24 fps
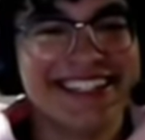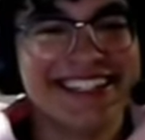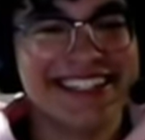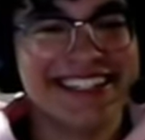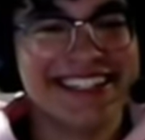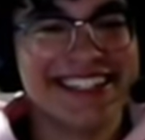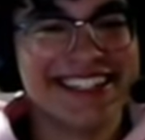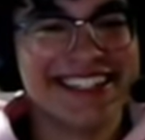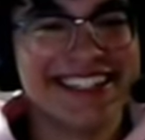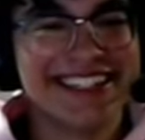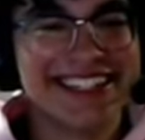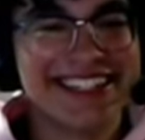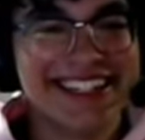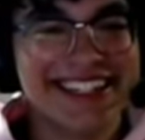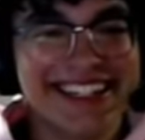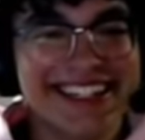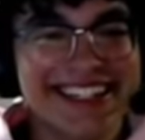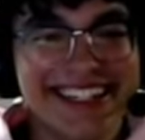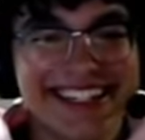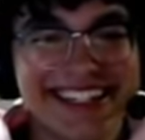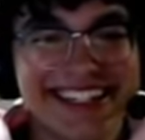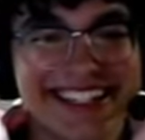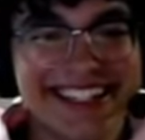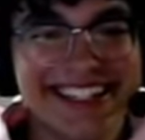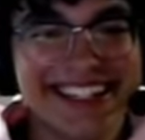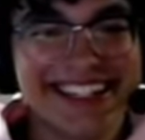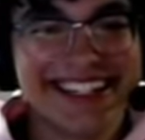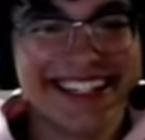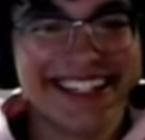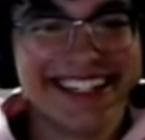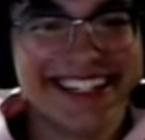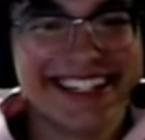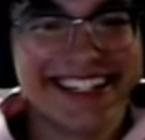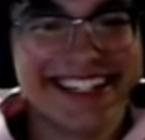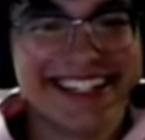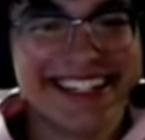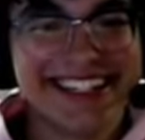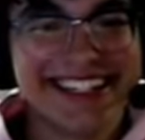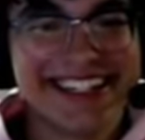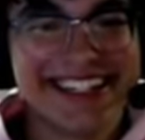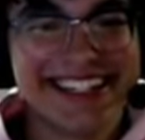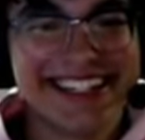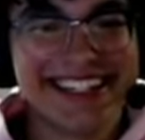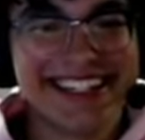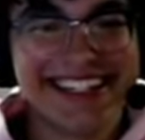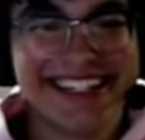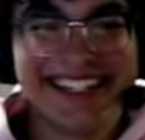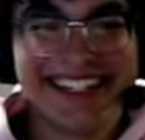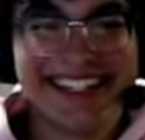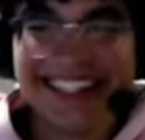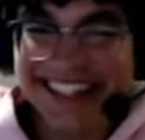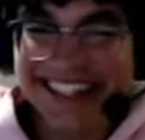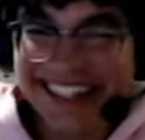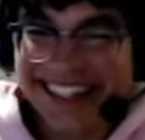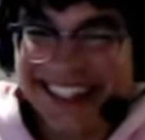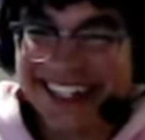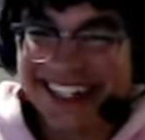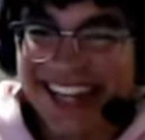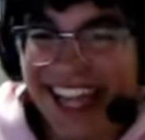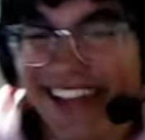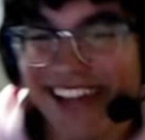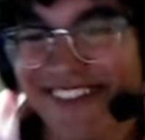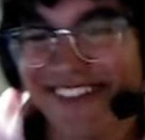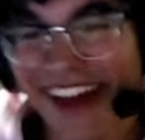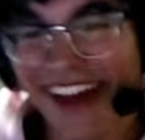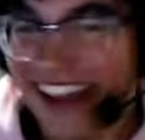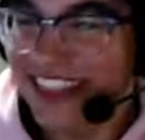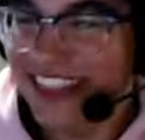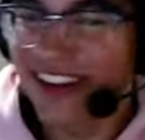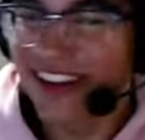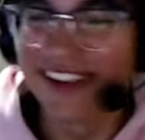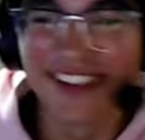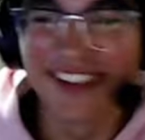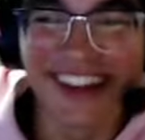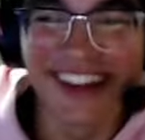(not speaking)